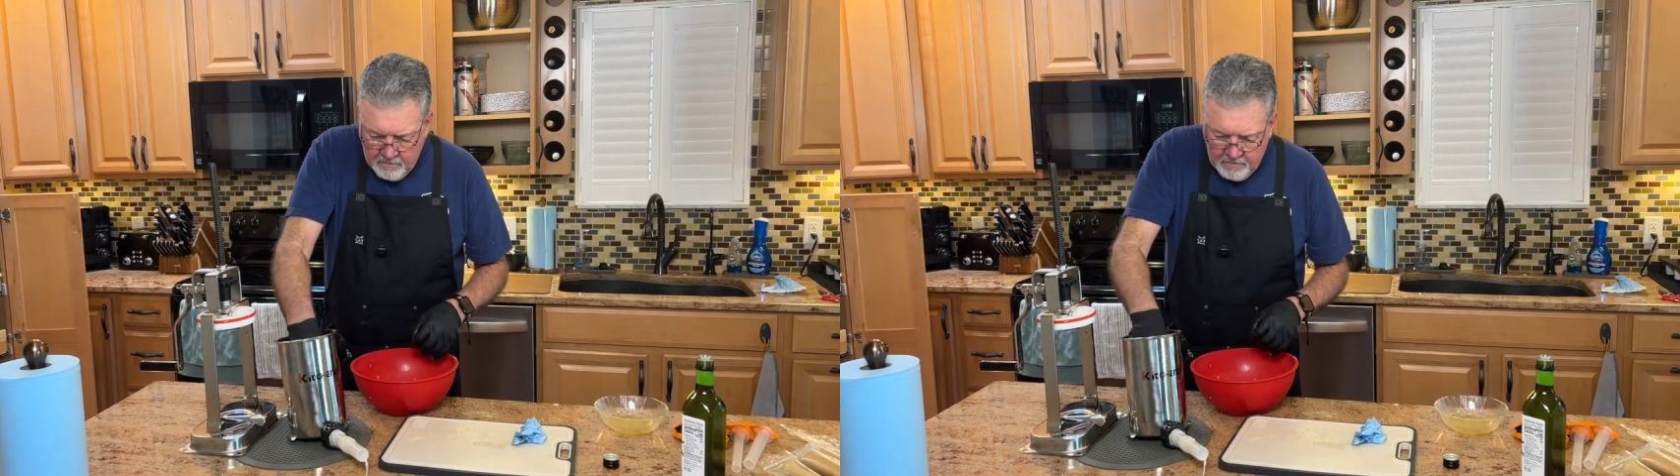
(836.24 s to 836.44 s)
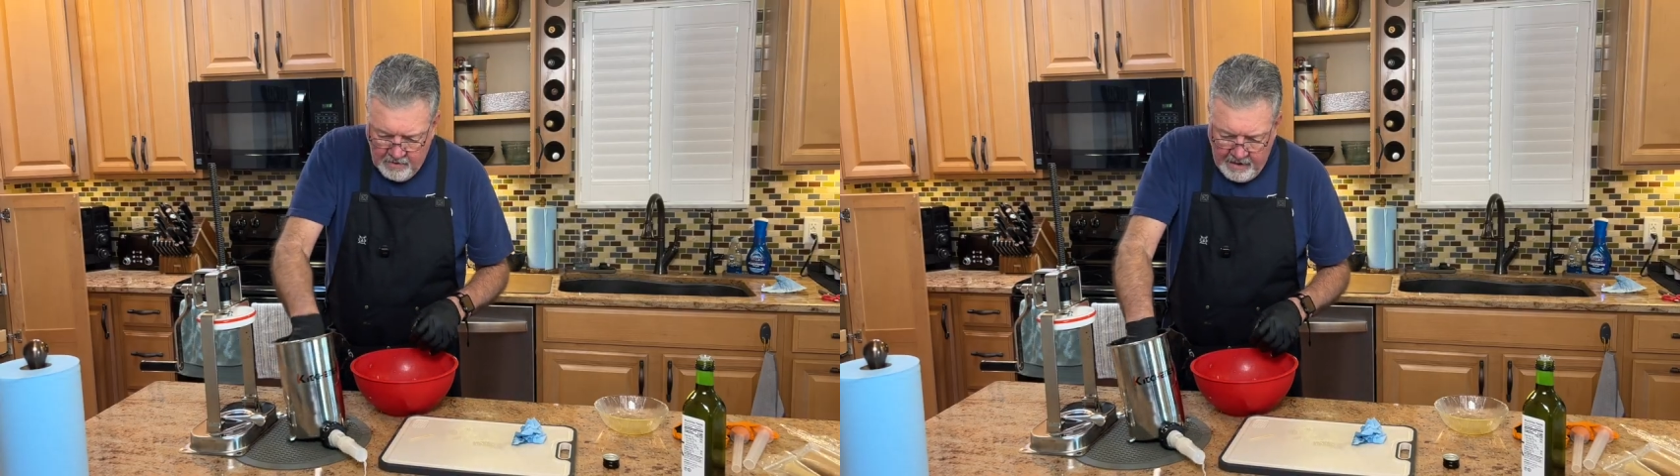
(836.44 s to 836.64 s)

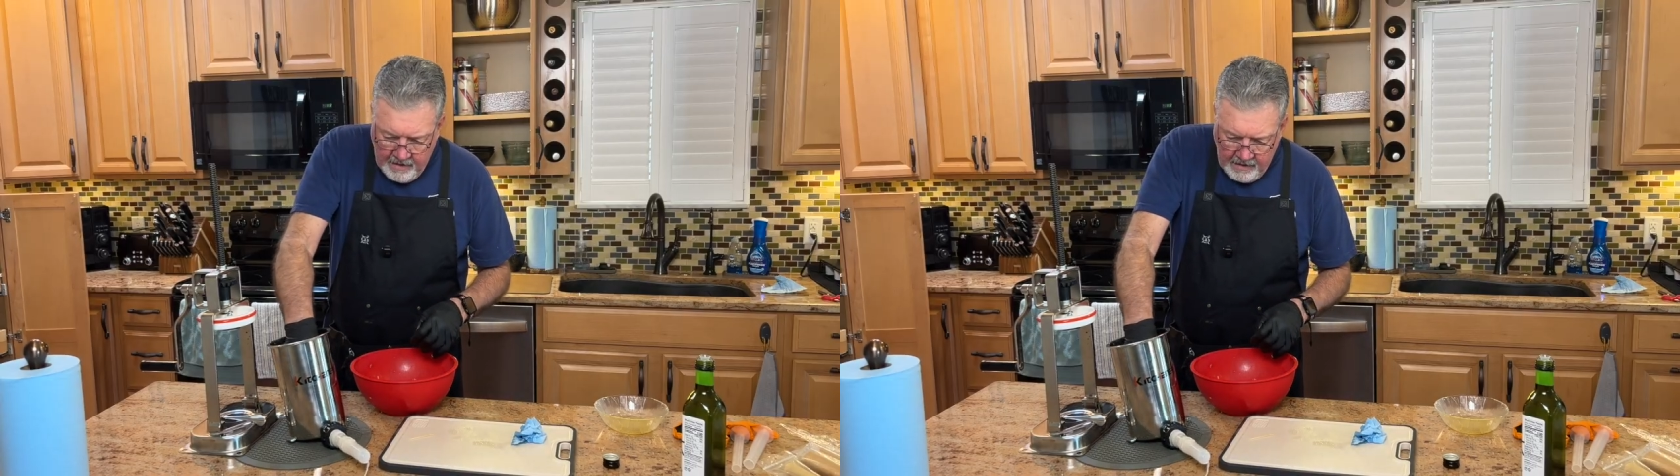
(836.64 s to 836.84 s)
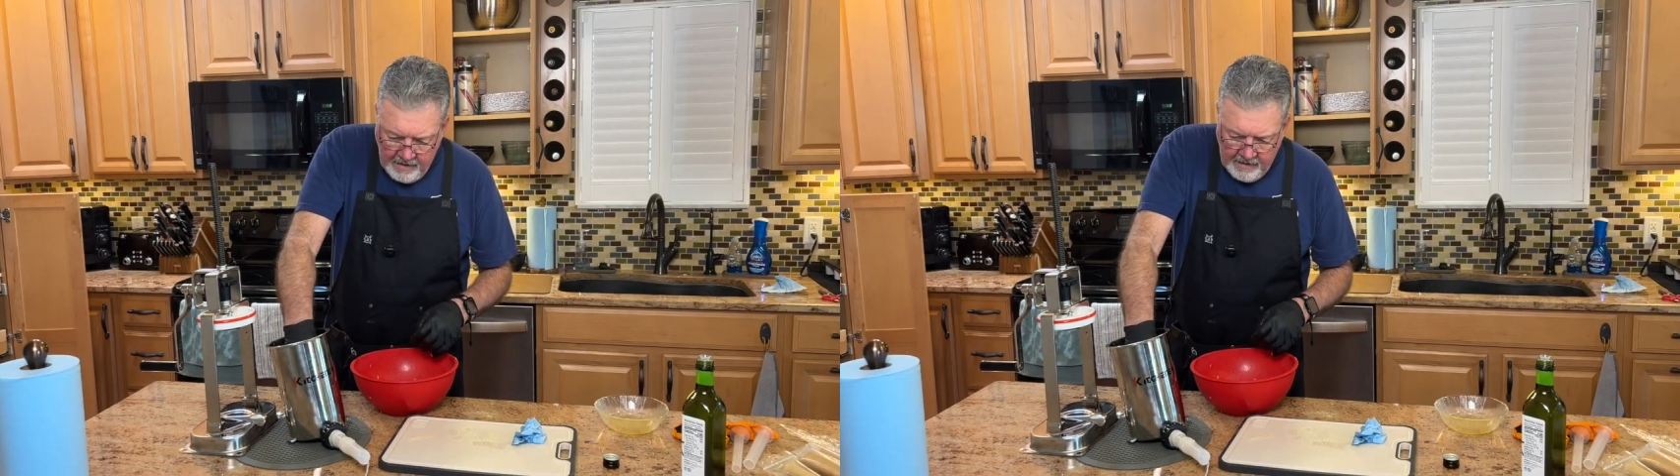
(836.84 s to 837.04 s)
trying
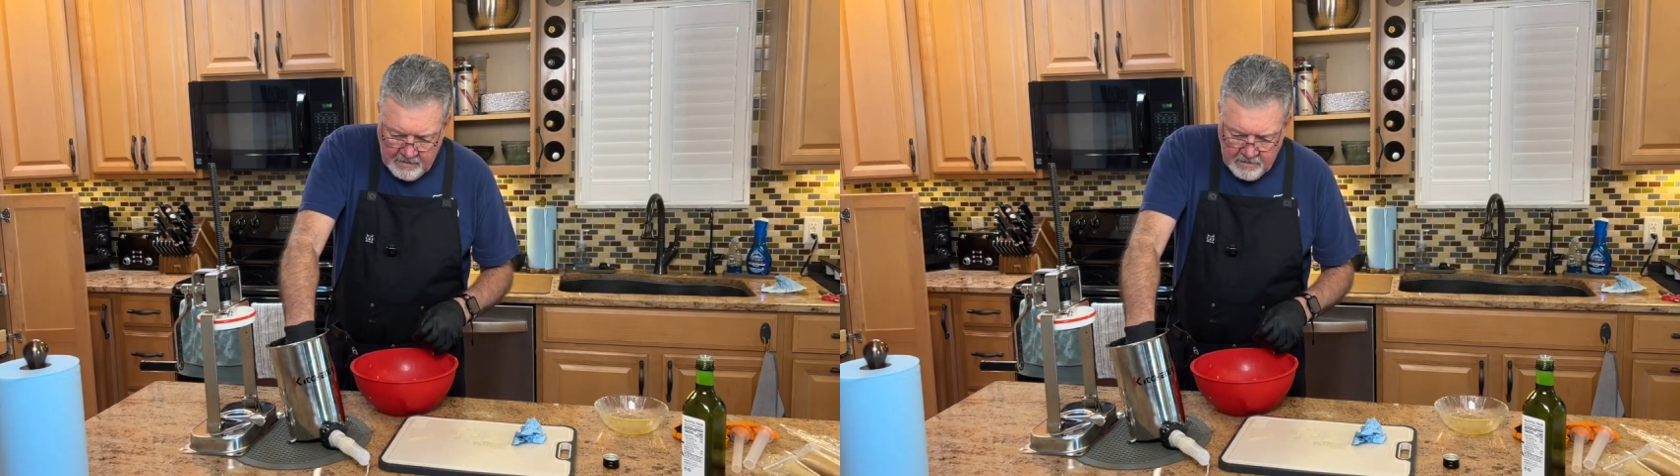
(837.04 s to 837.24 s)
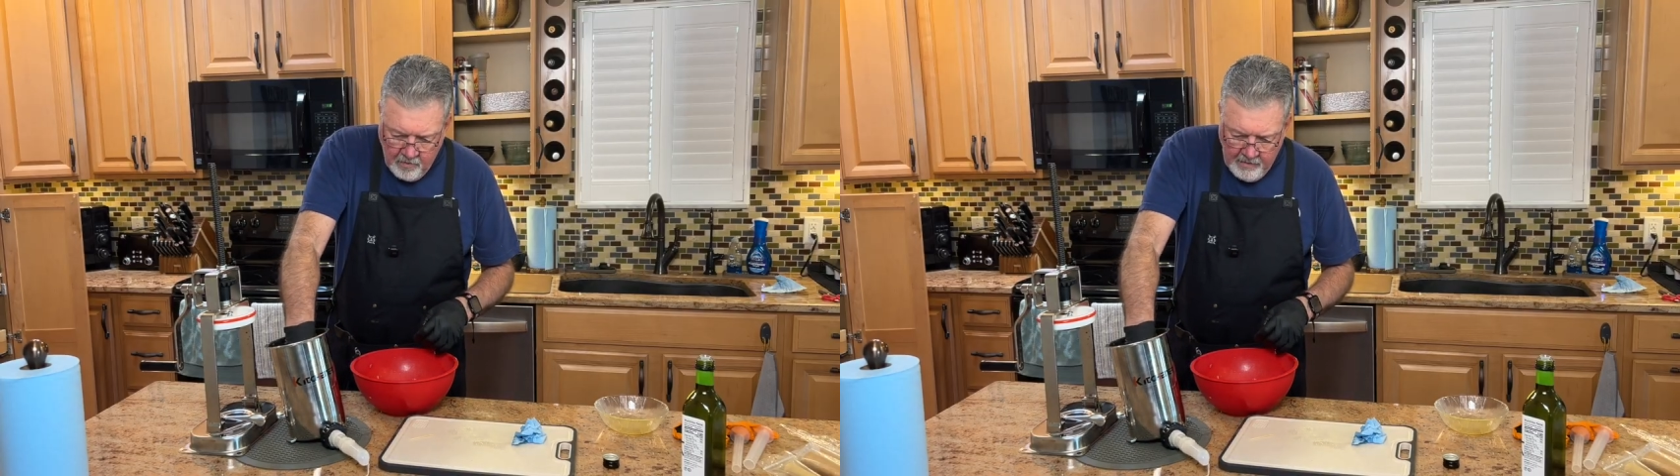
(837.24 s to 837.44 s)
to get
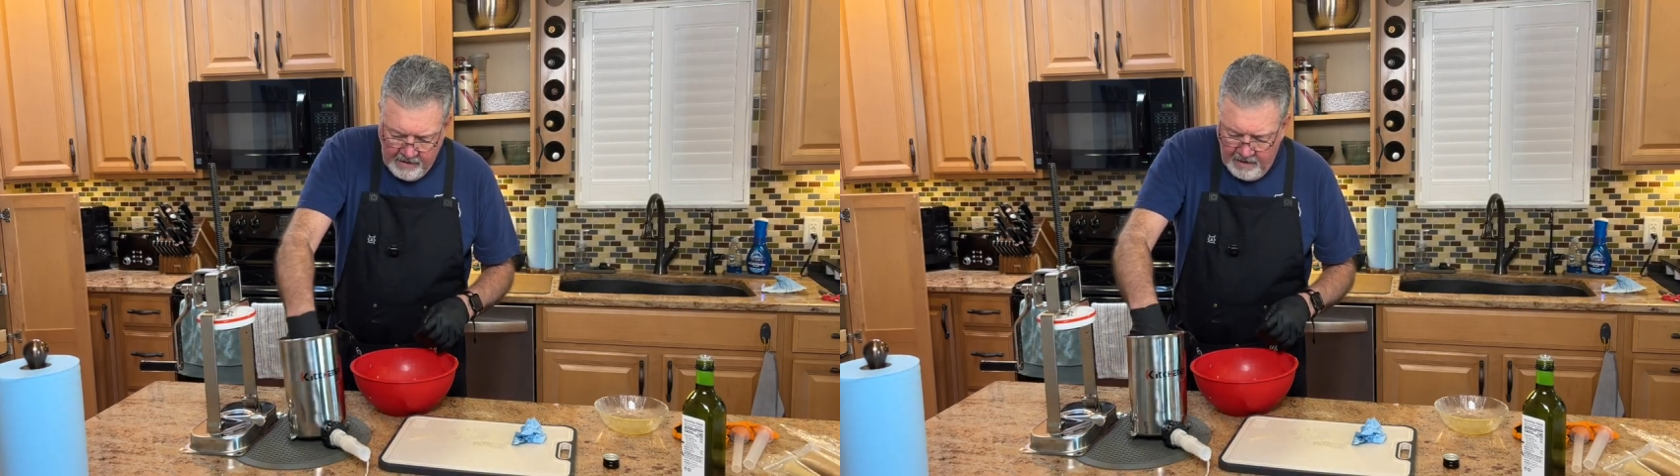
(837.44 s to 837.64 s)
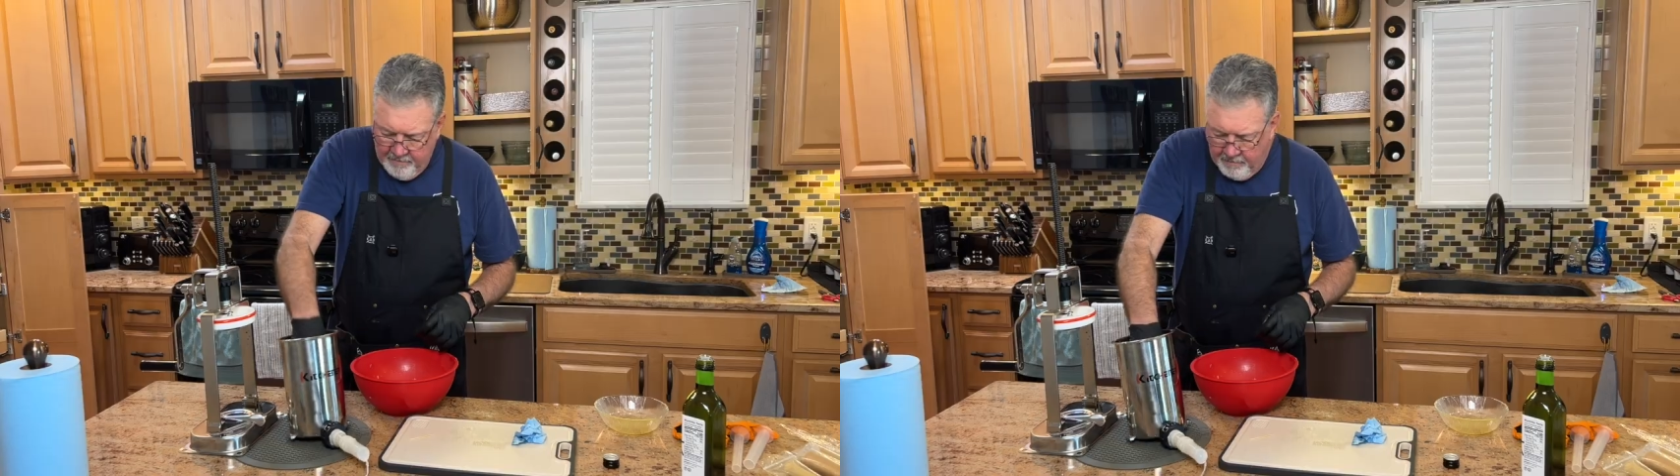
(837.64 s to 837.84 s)
it so we
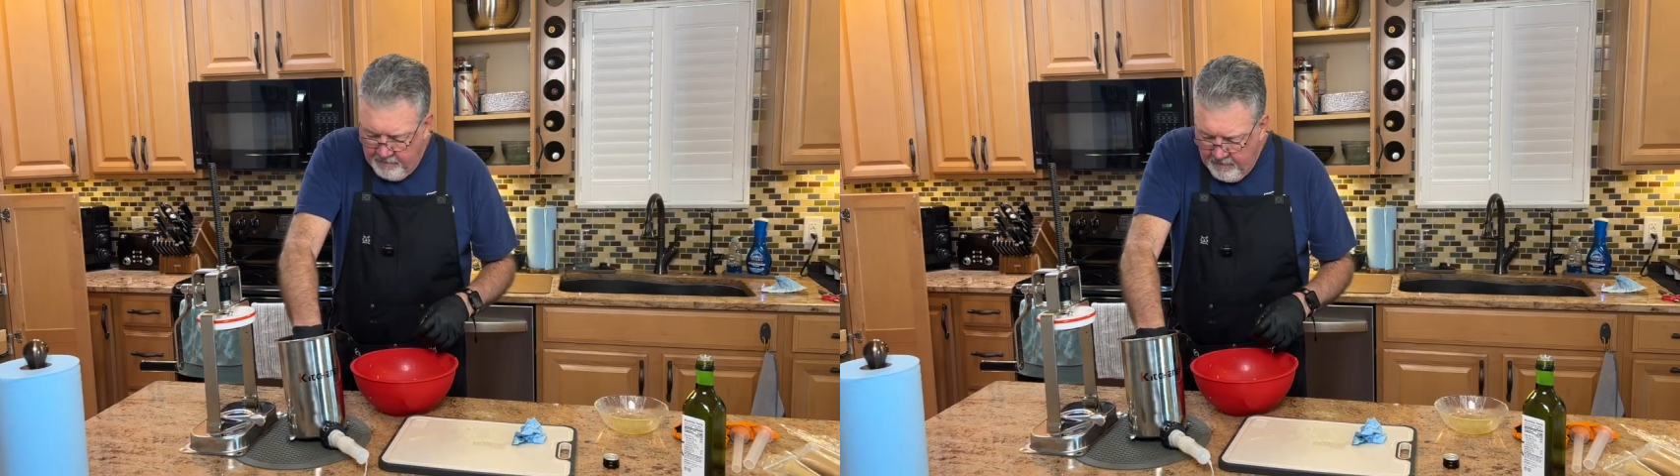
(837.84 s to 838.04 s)
keep